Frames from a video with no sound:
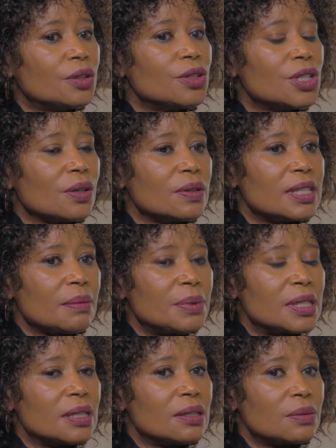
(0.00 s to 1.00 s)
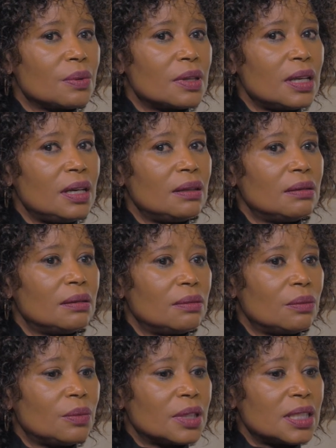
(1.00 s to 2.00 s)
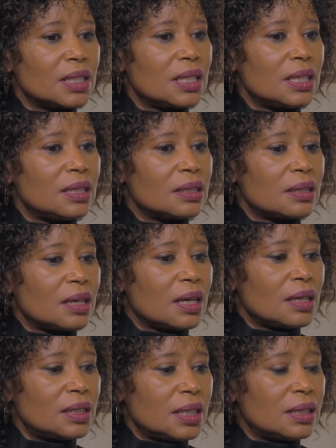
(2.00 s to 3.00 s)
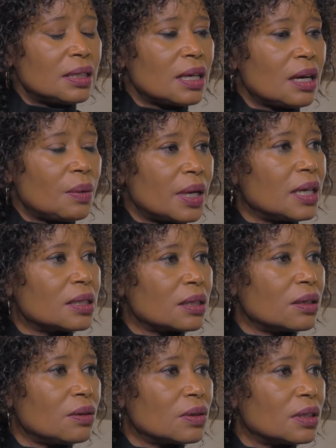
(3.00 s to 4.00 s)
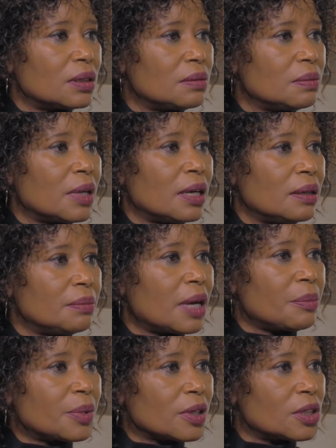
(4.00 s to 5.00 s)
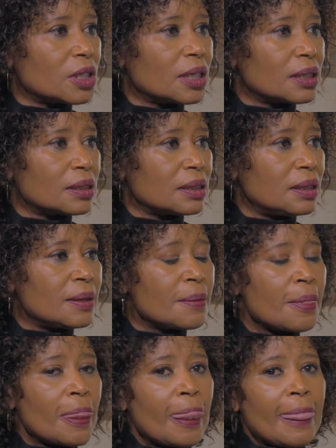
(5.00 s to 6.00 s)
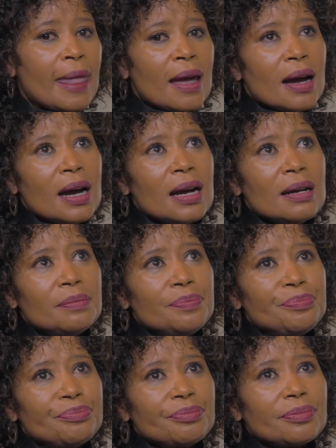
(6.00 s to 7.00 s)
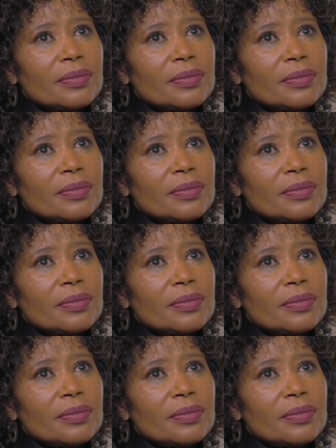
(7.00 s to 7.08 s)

show substance within what it is that I did and how I executed my projects. In